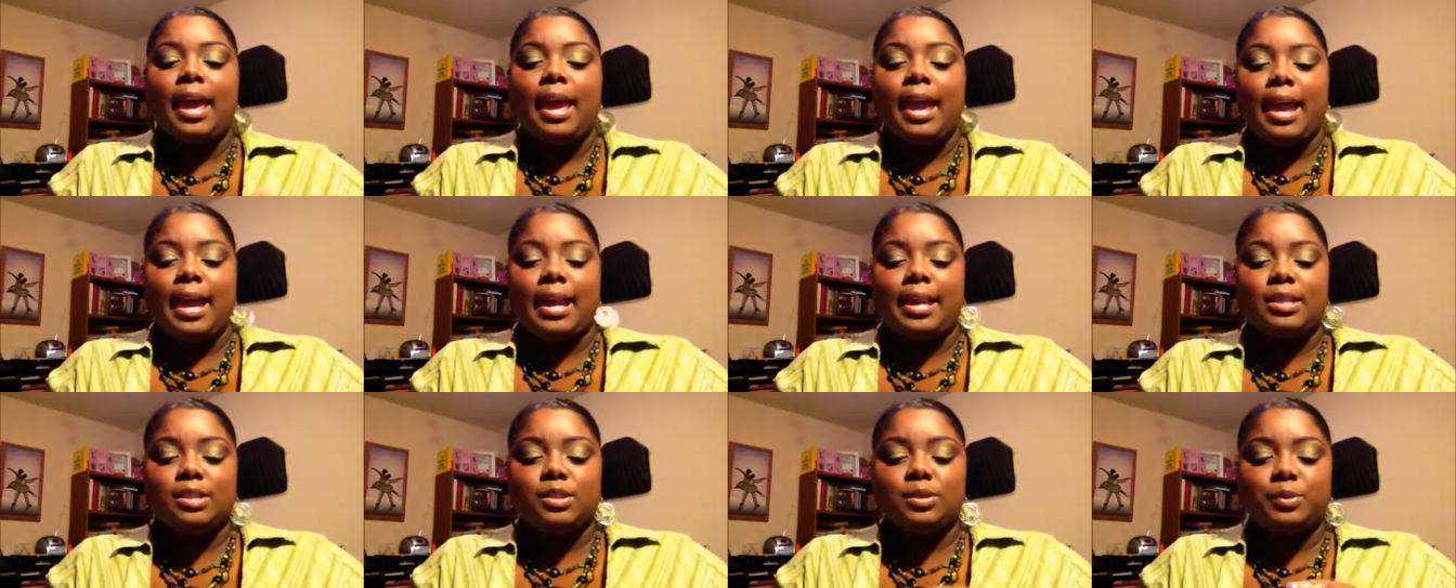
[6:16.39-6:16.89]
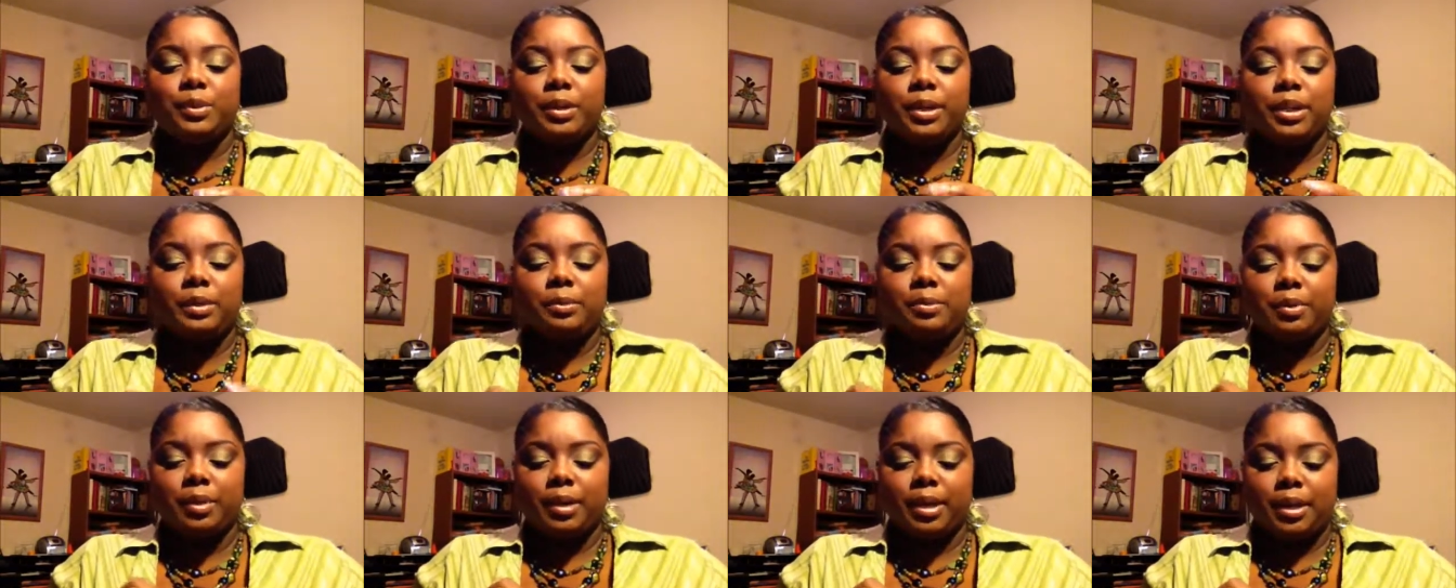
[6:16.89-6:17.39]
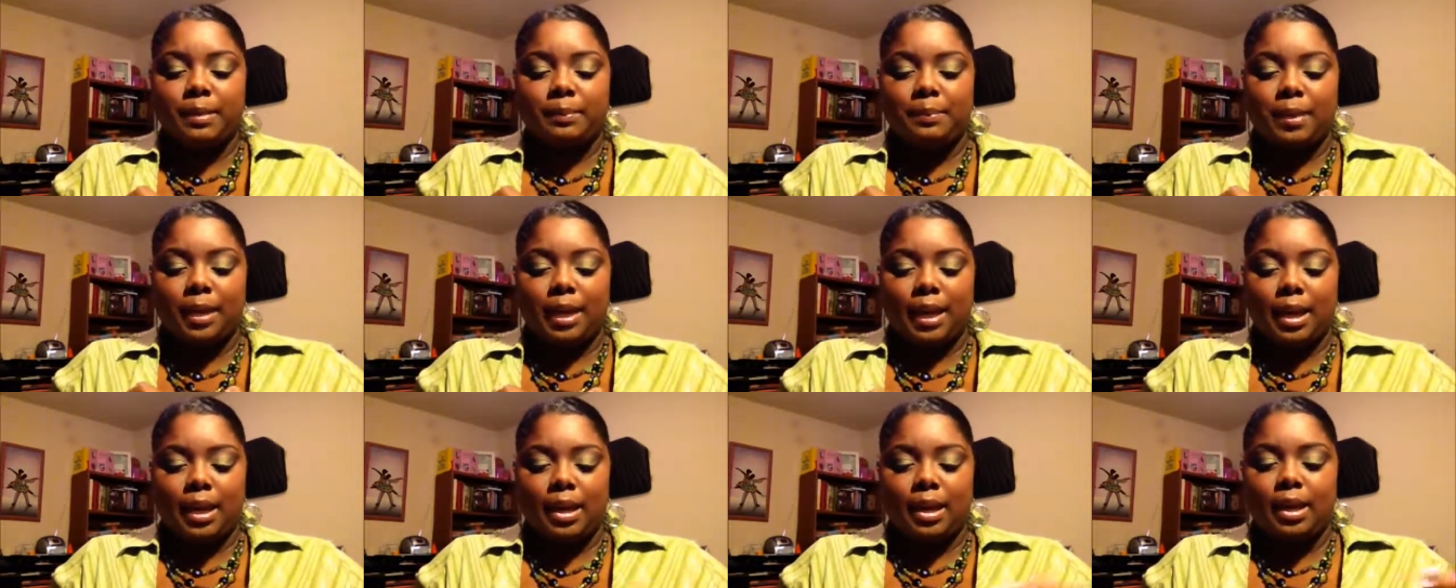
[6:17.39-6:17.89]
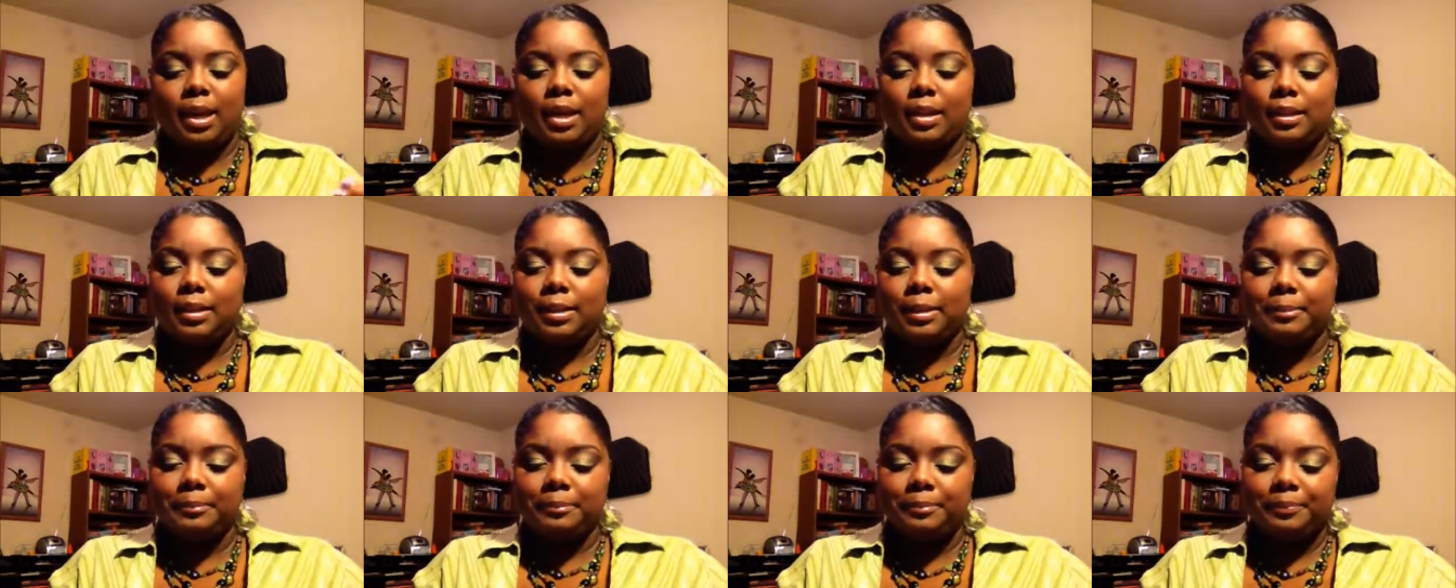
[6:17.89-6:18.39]
And it's a really pretty pink
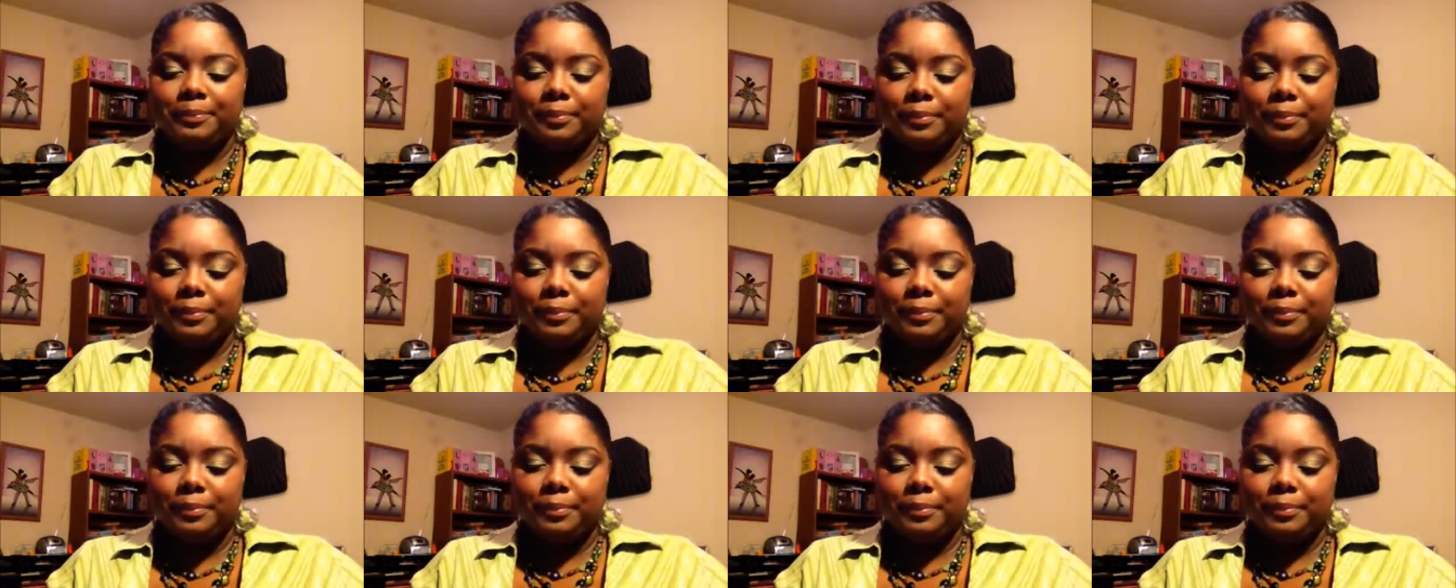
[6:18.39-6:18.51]
color,